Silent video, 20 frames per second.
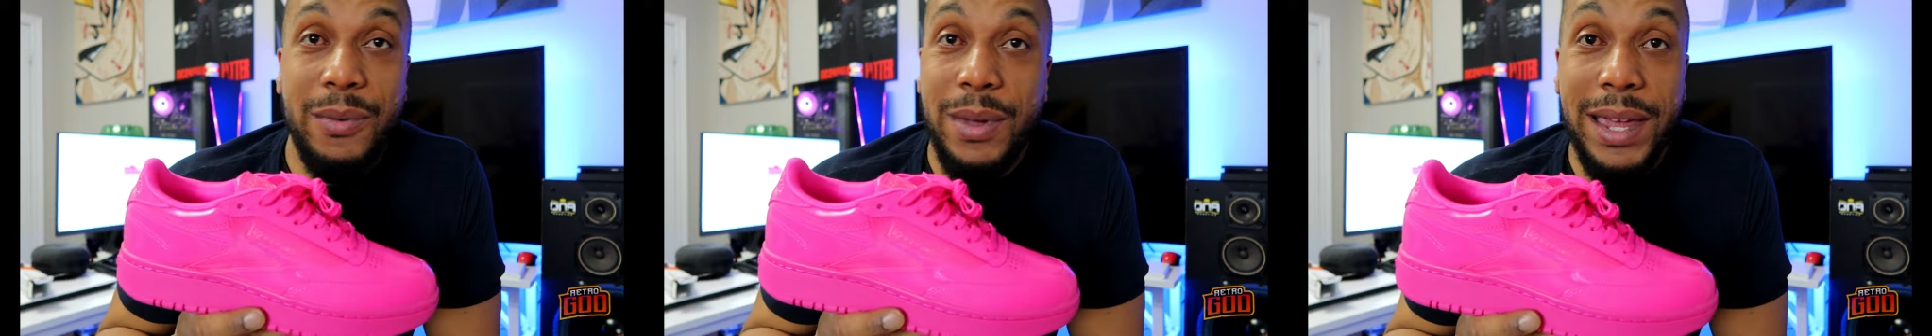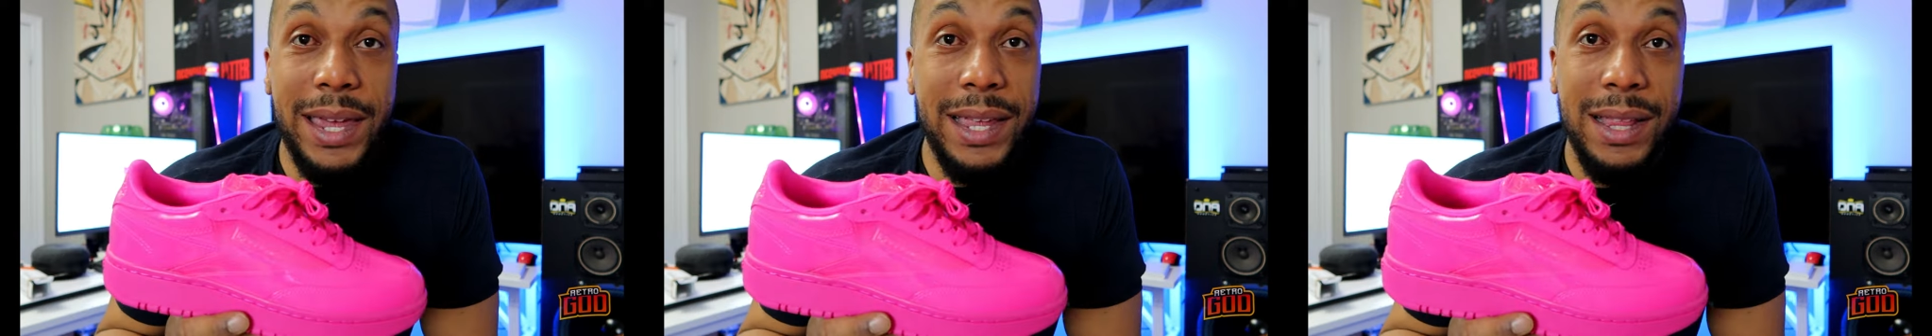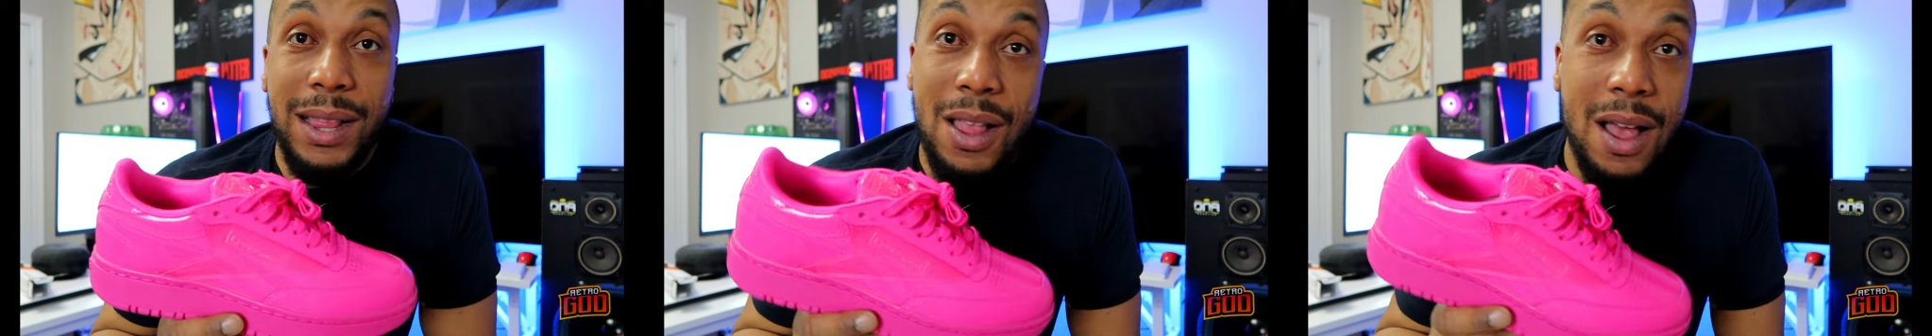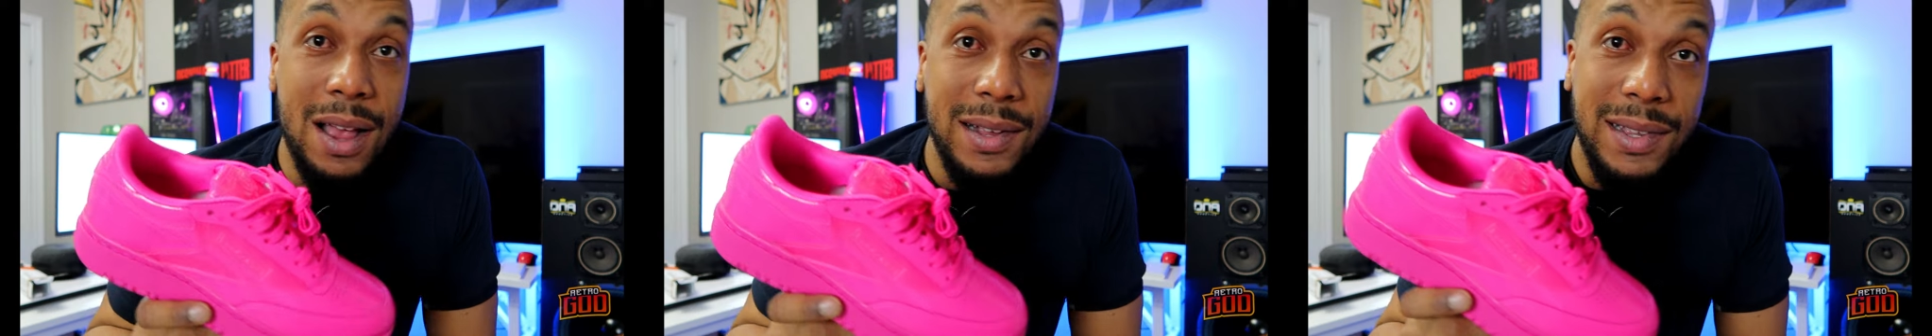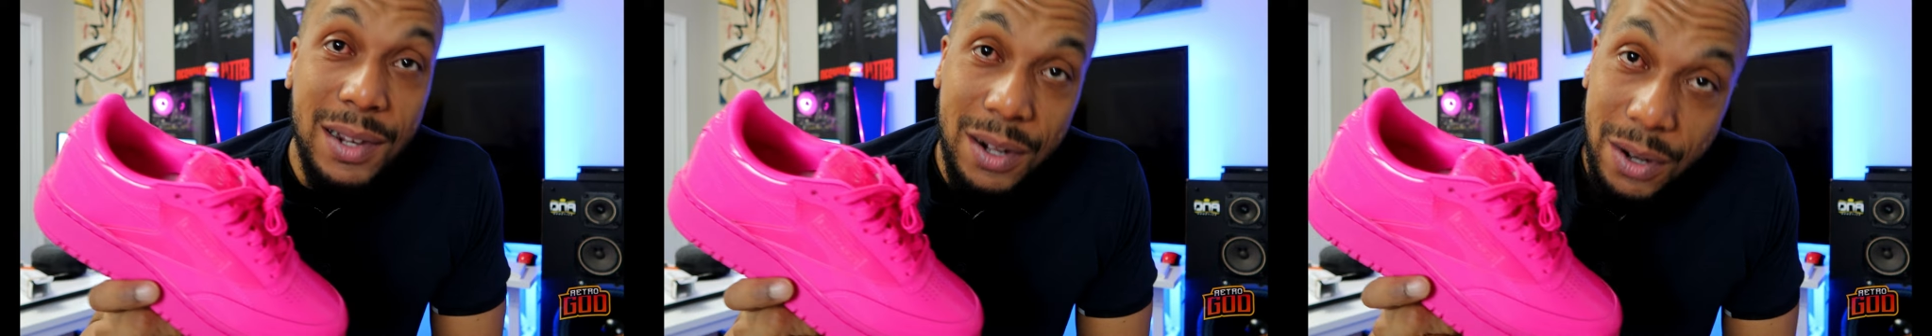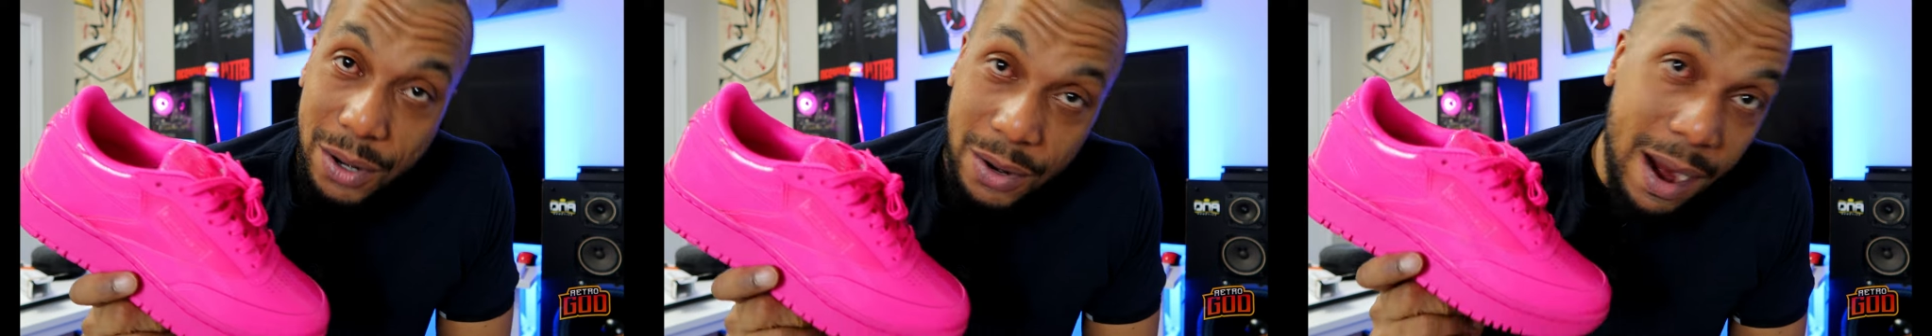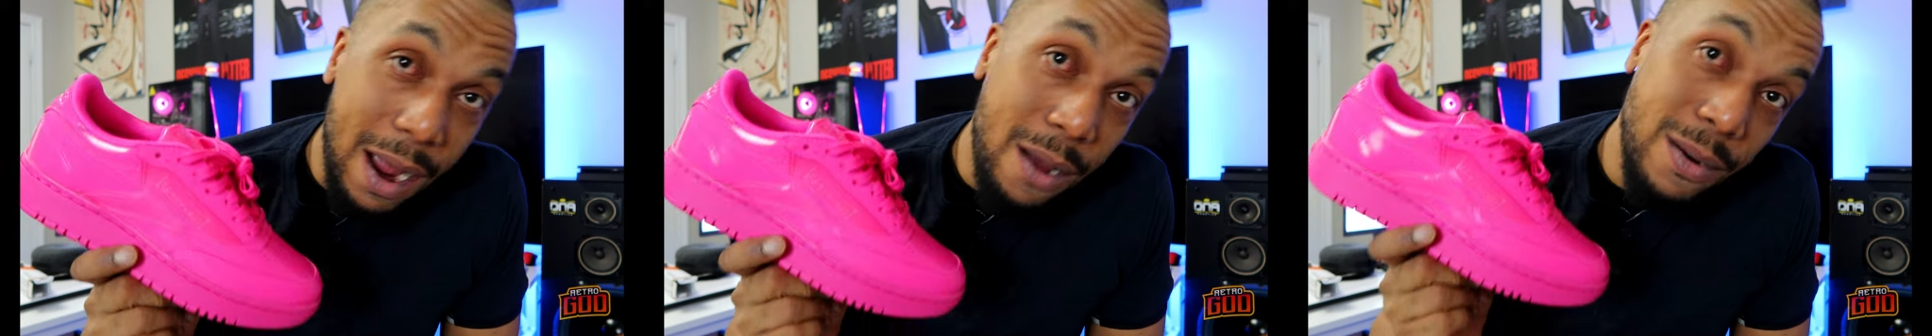getting lost in a
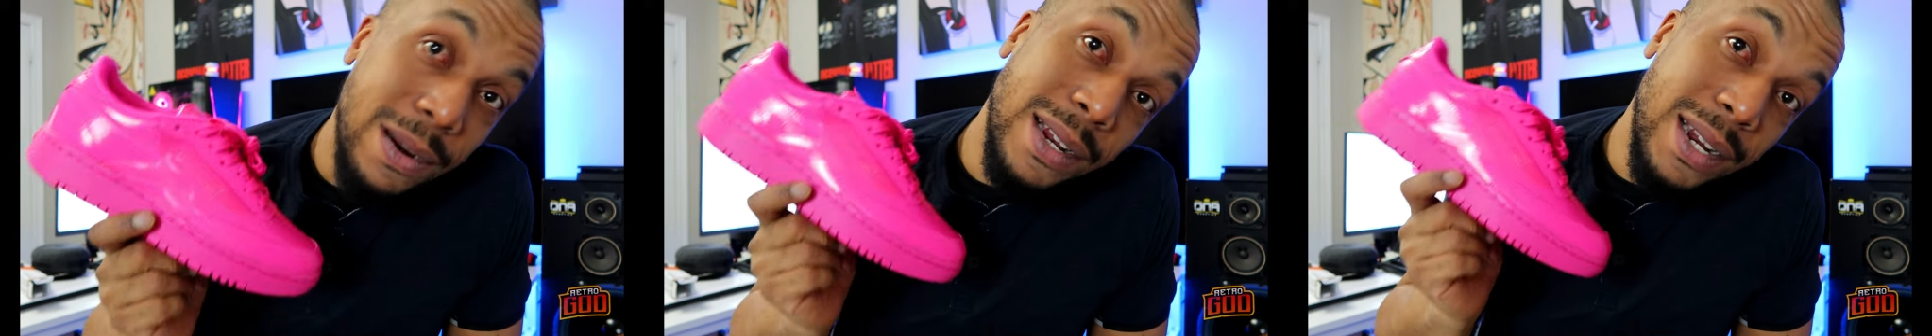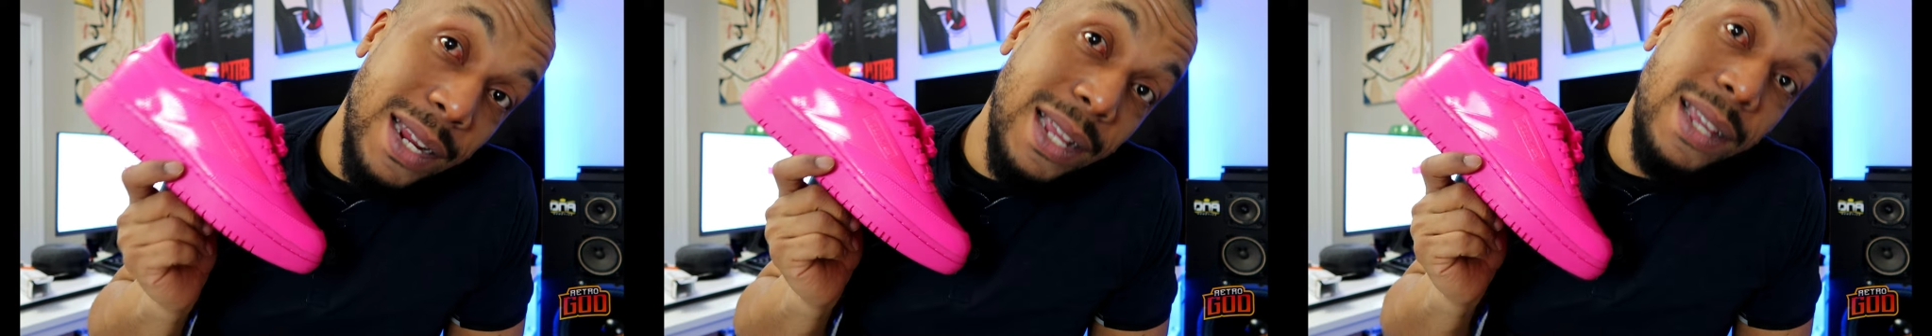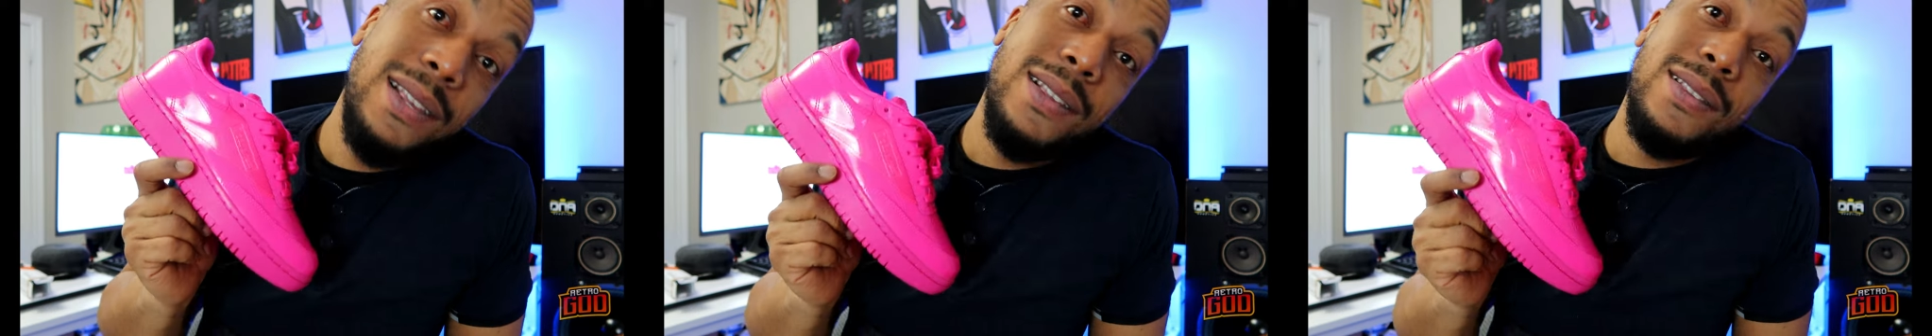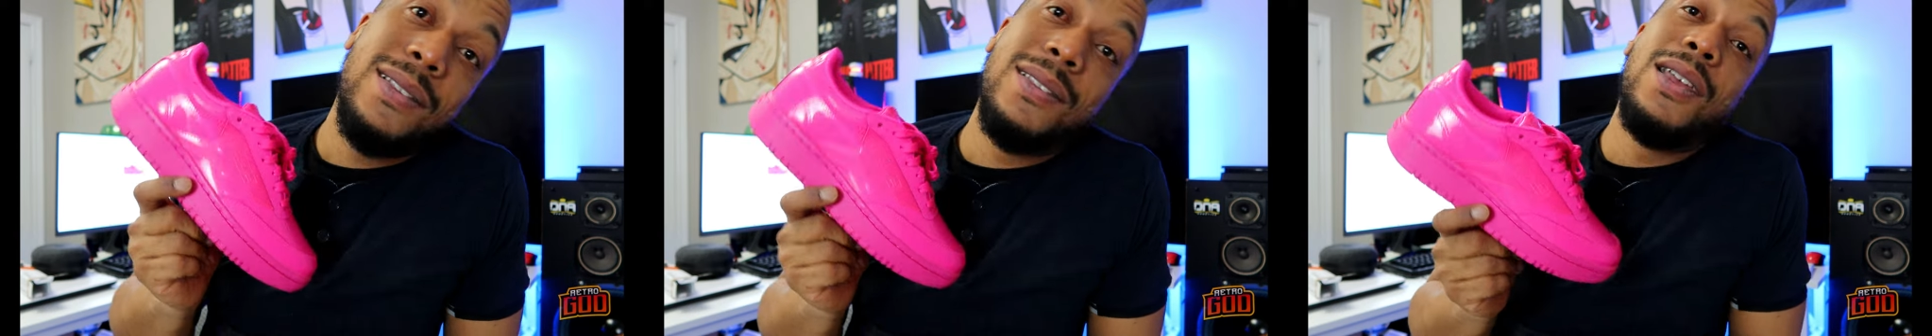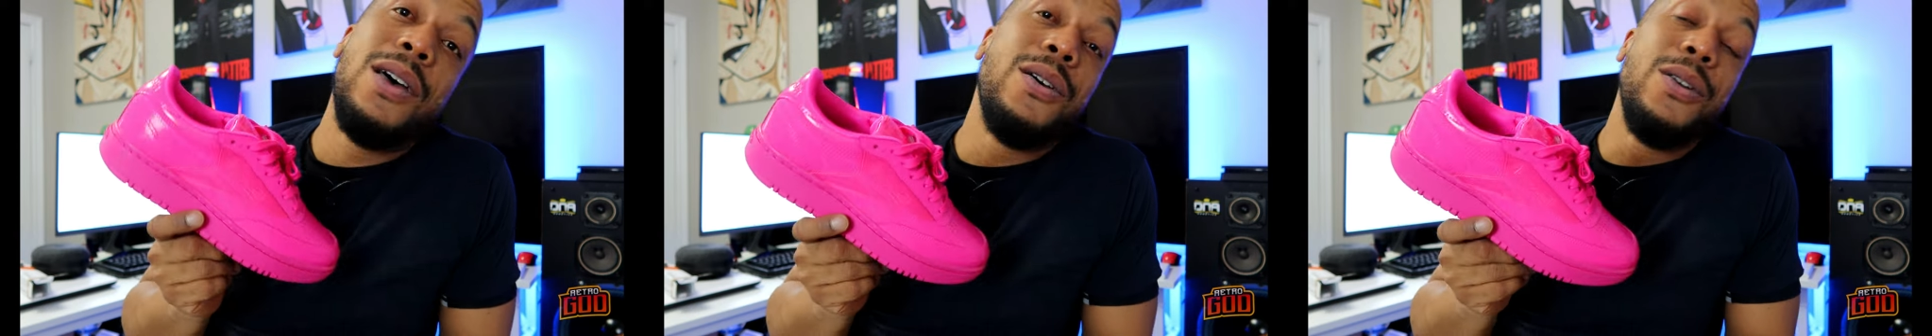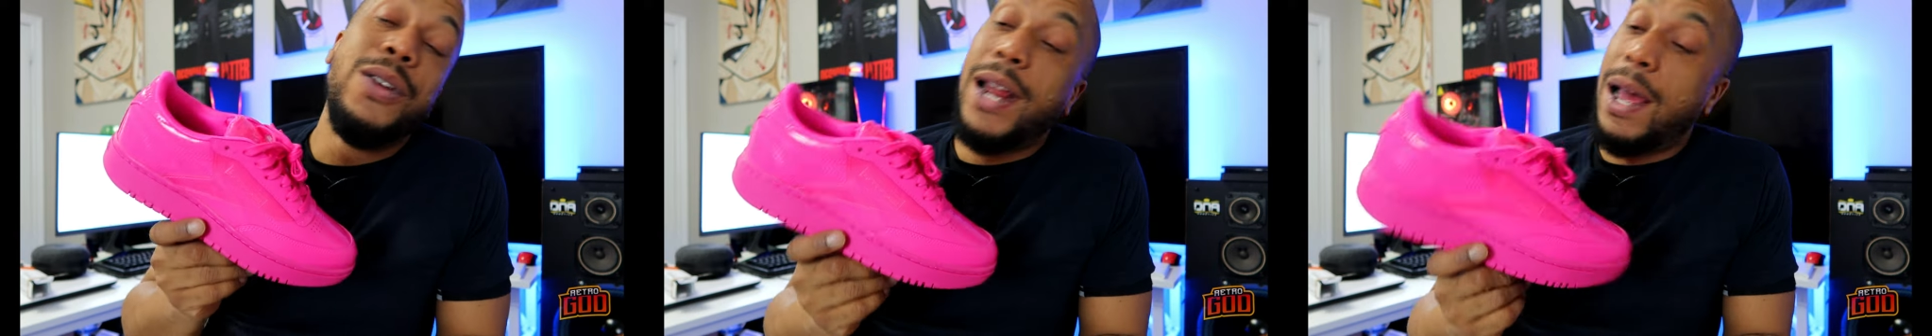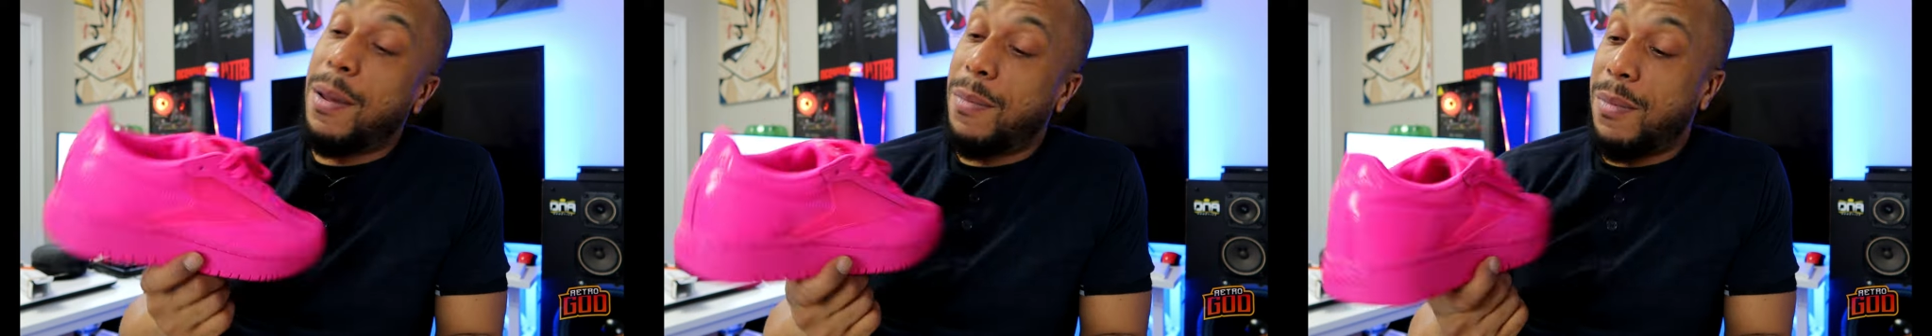crowd at these tell you that